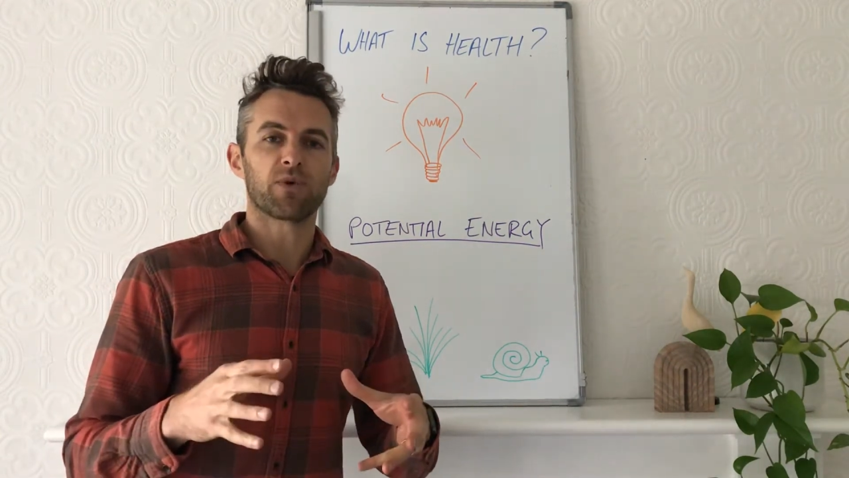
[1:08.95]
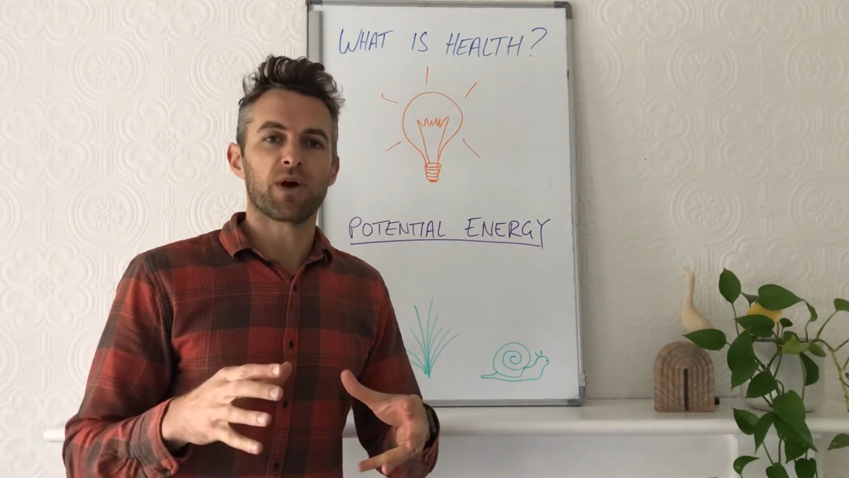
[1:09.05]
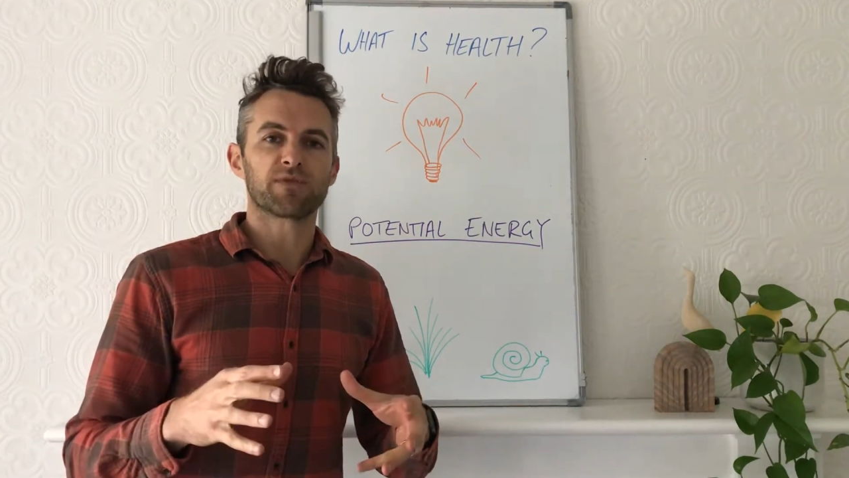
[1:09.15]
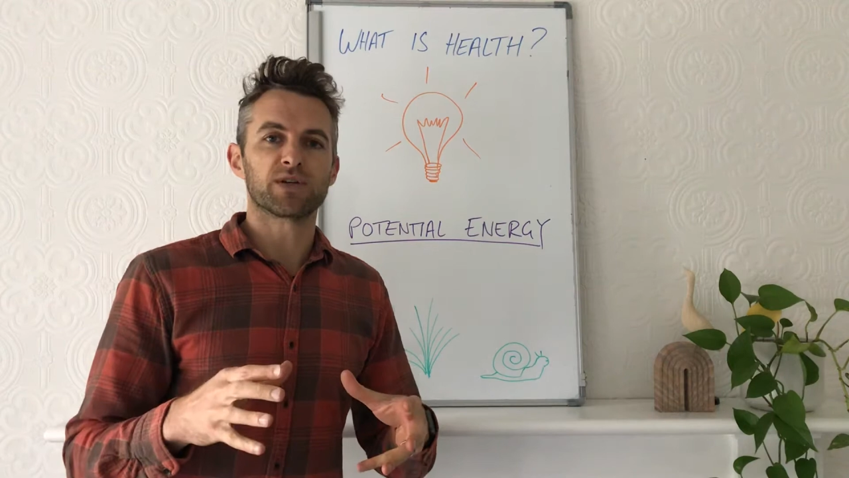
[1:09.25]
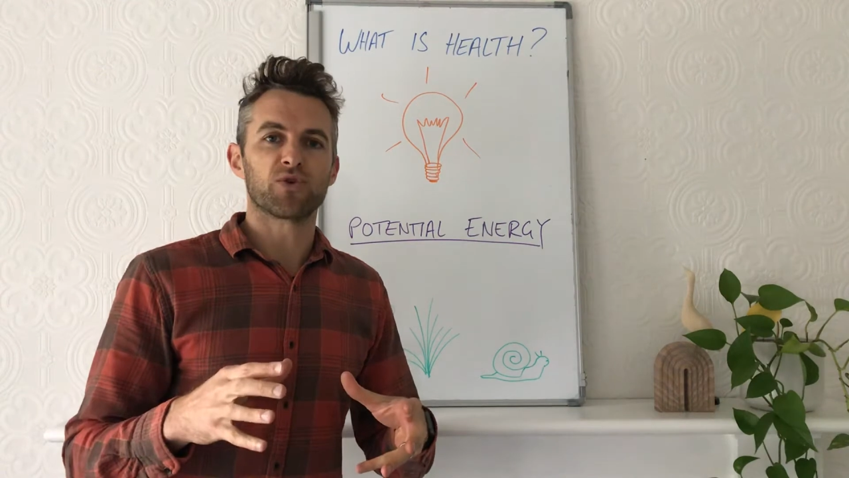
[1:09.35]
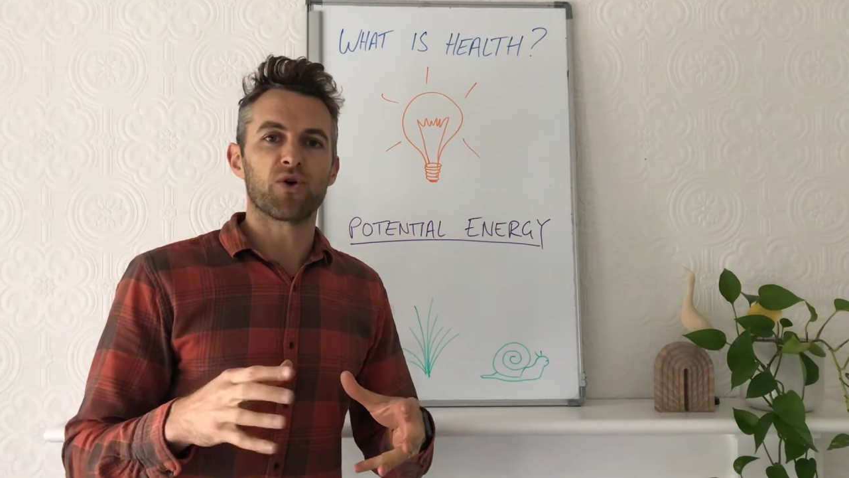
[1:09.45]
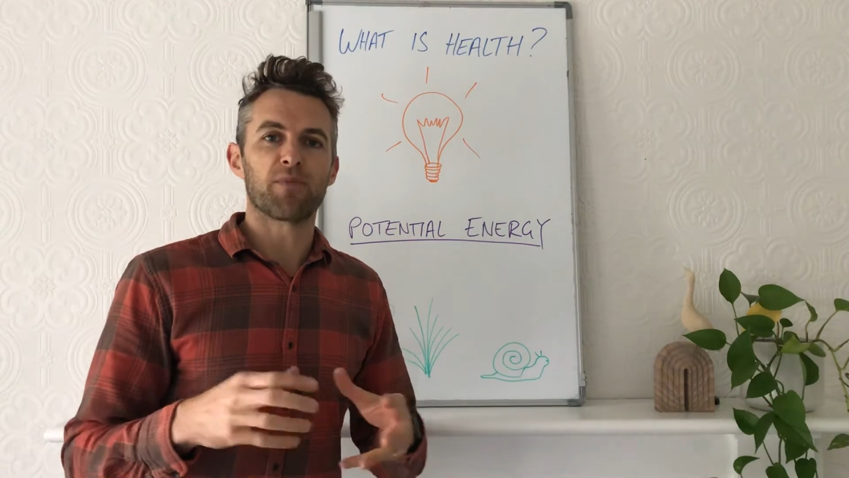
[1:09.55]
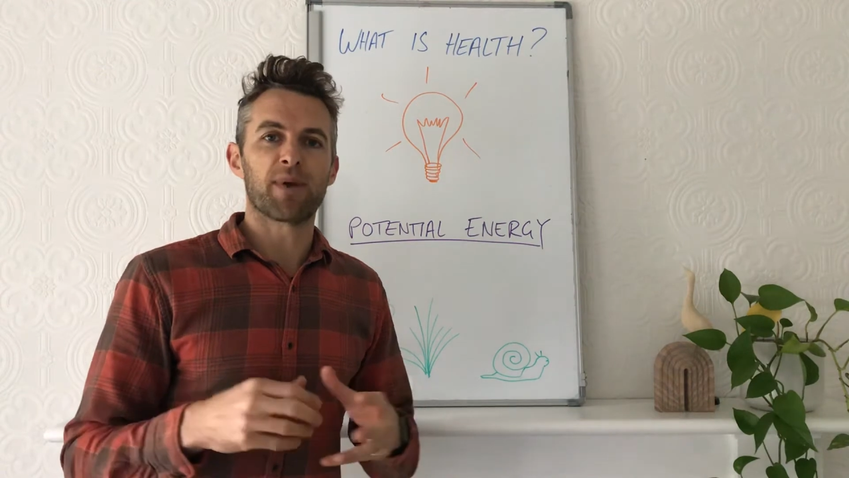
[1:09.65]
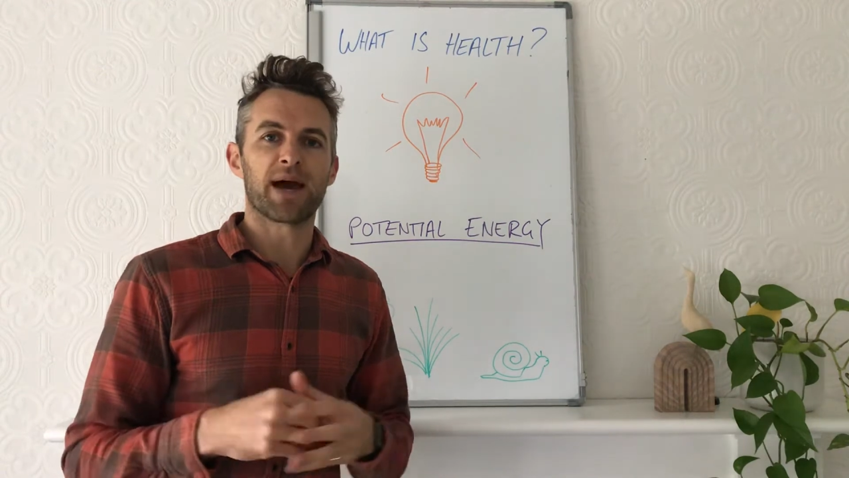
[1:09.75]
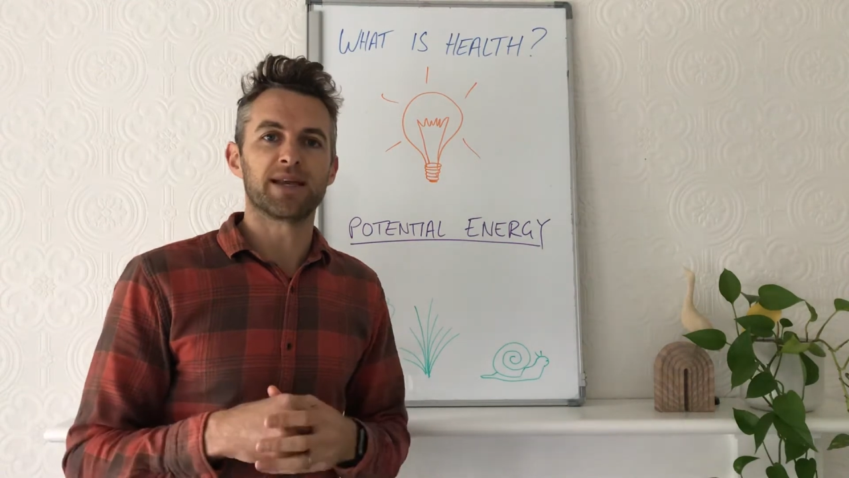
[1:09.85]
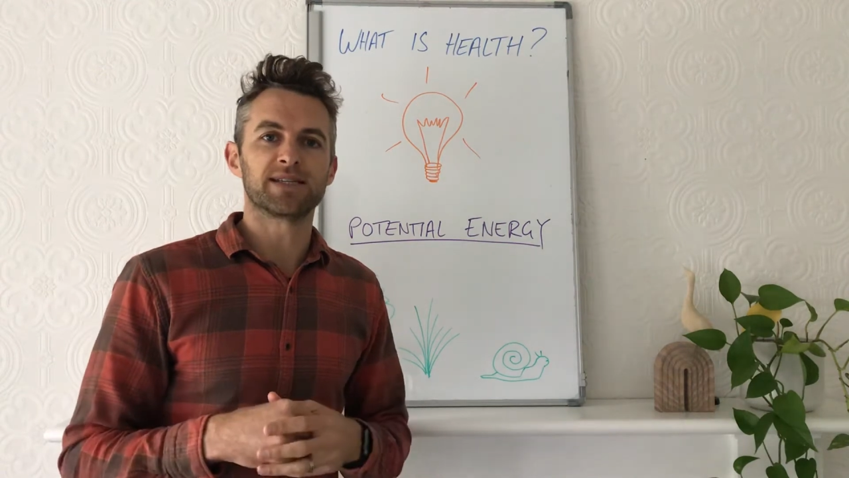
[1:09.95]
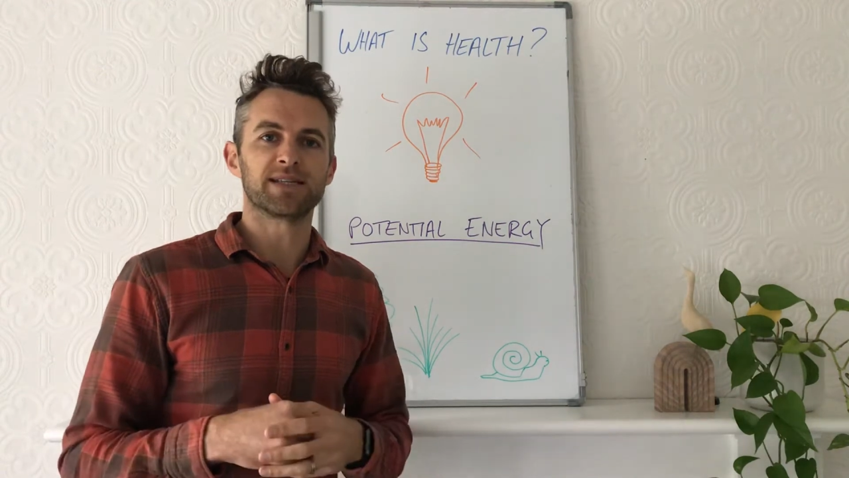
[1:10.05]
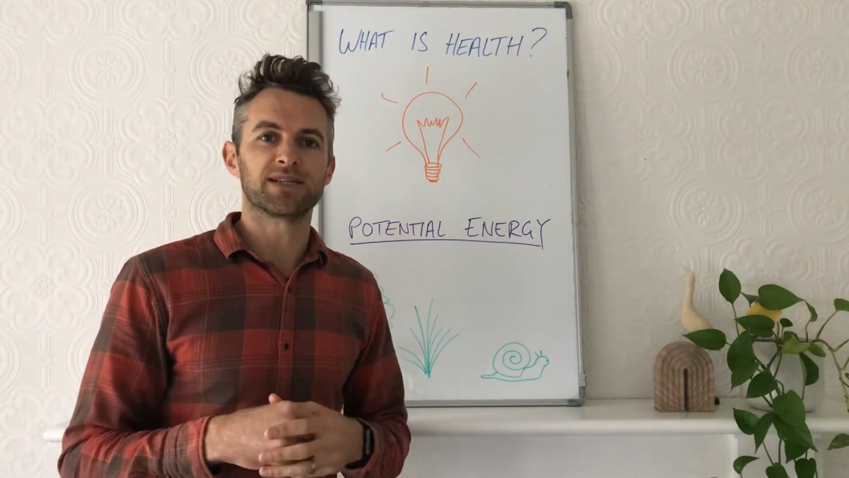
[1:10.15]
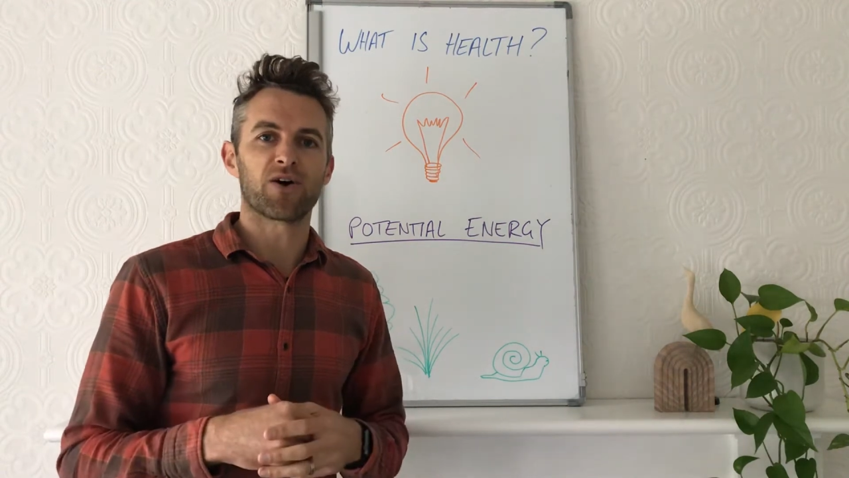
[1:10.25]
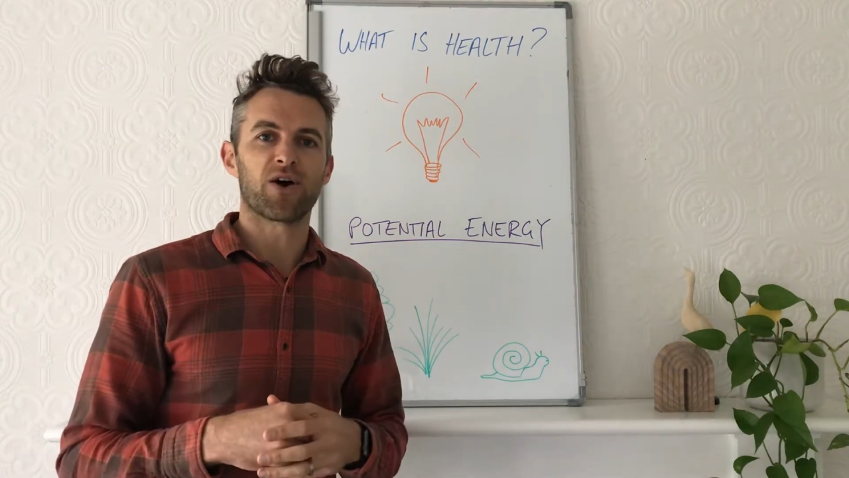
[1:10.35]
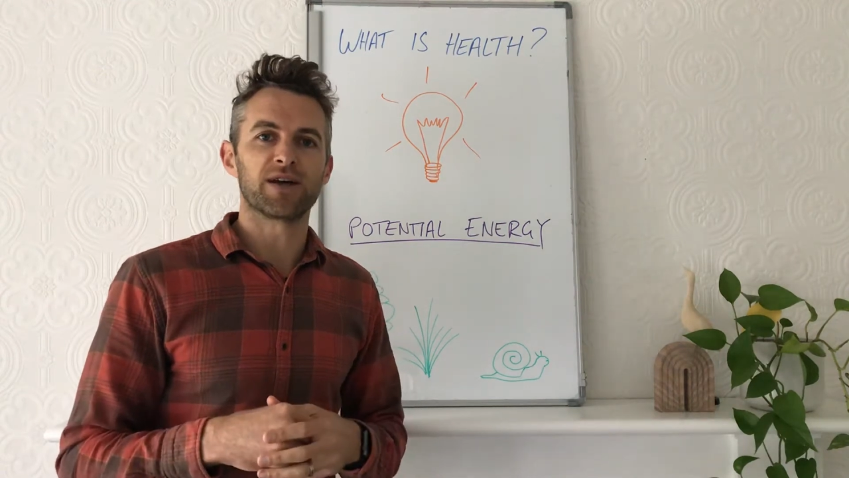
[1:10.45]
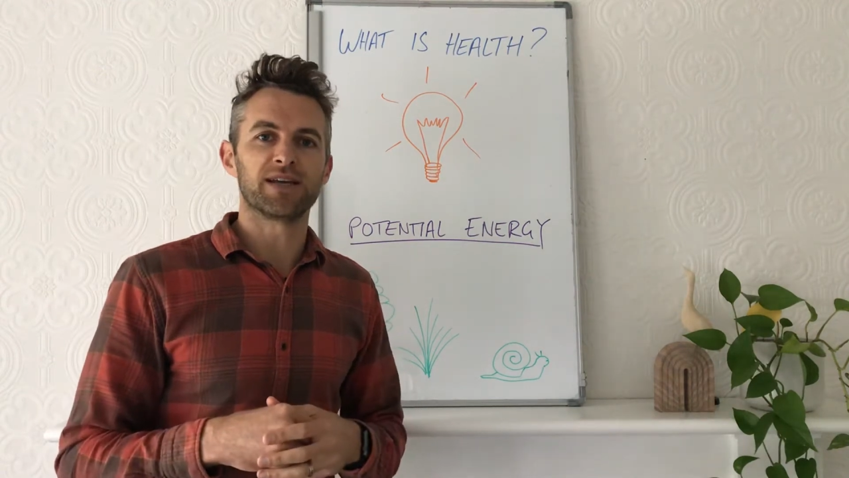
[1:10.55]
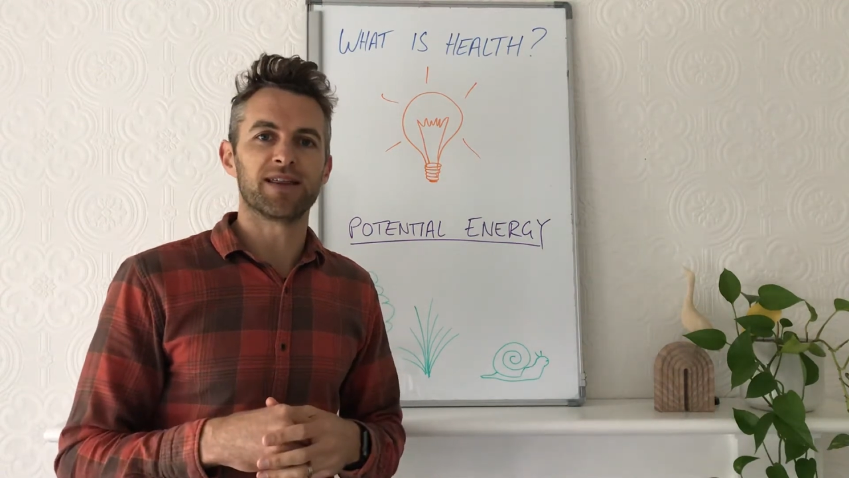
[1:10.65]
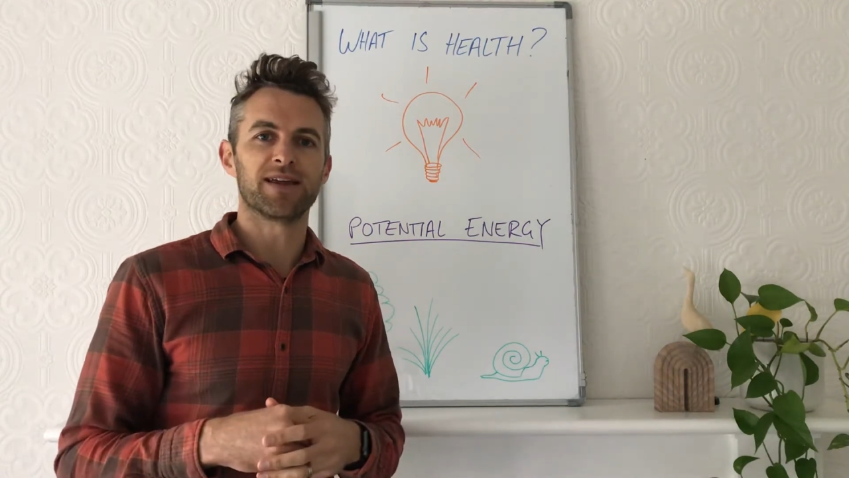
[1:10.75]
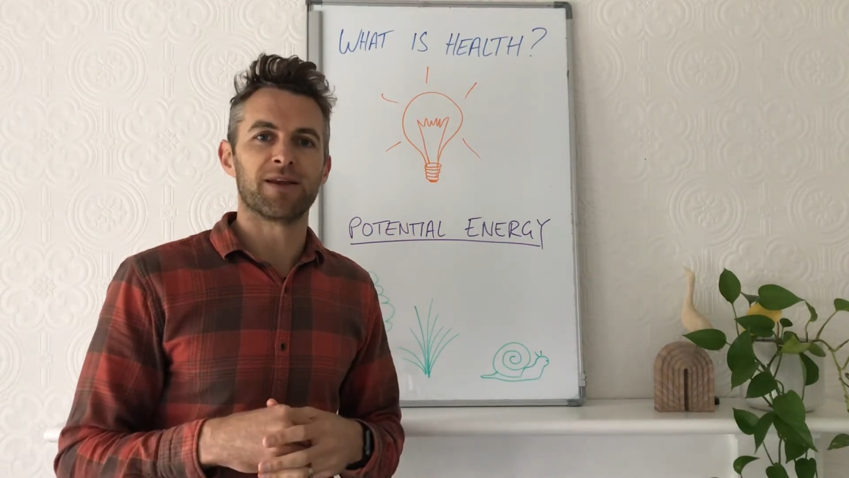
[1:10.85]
we often talk about is this idea